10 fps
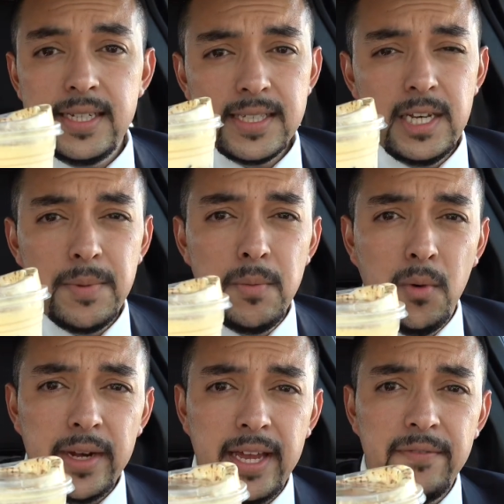is gonna be
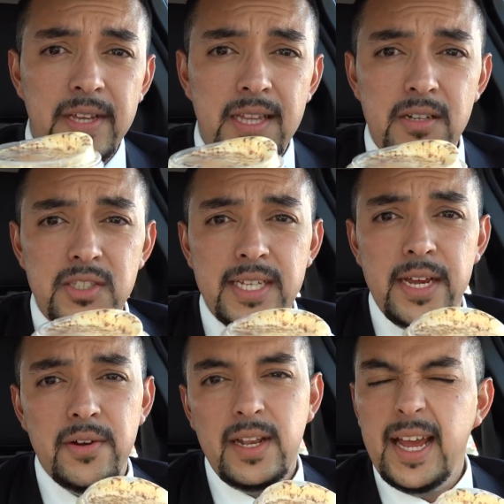more caffeine than your
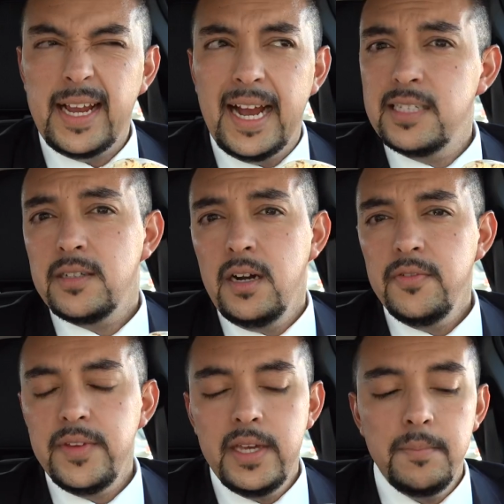standard like iced
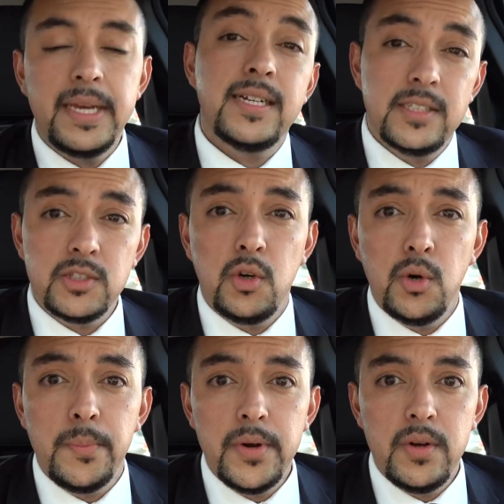coffee because it's
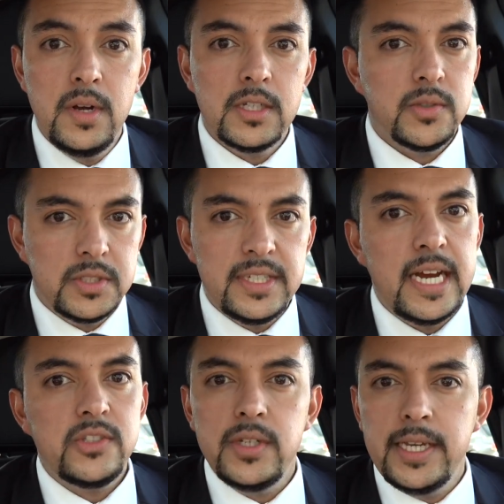cold brew, so it's
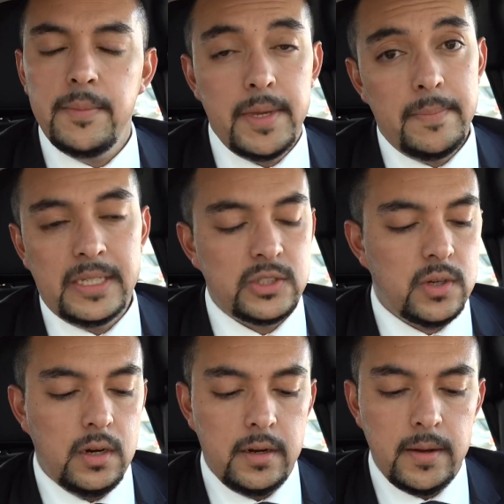naturally gonna be a bit
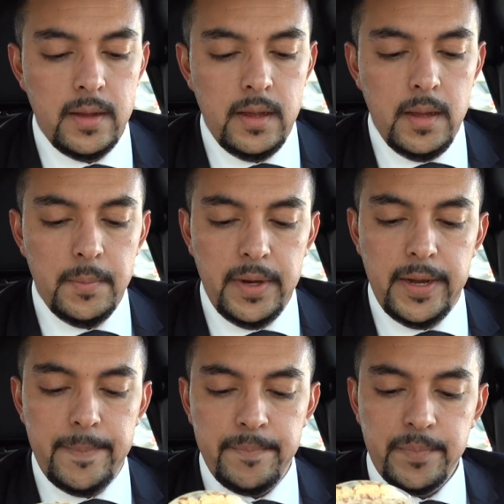stronger.
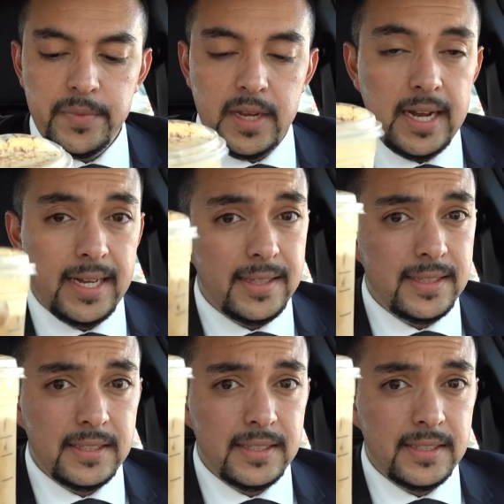But I think